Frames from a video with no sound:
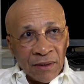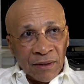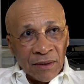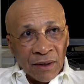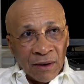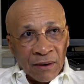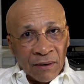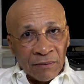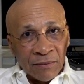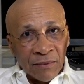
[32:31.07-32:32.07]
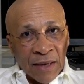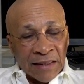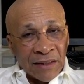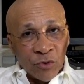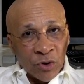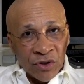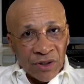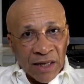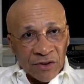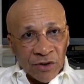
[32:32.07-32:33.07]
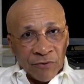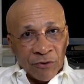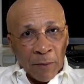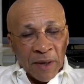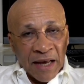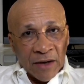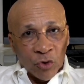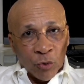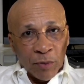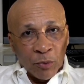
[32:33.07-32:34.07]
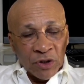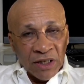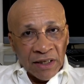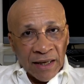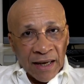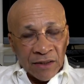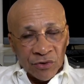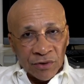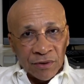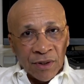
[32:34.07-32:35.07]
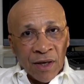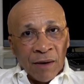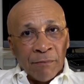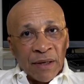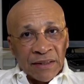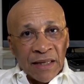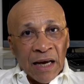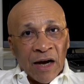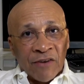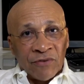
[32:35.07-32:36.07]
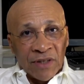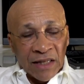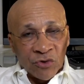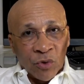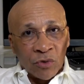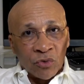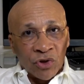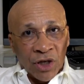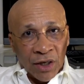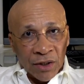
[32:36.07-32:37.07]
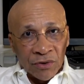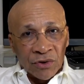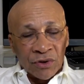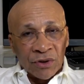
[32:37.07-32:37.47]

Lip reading: I did not see that stuff coming out or people taking action. But now I feel that's going to change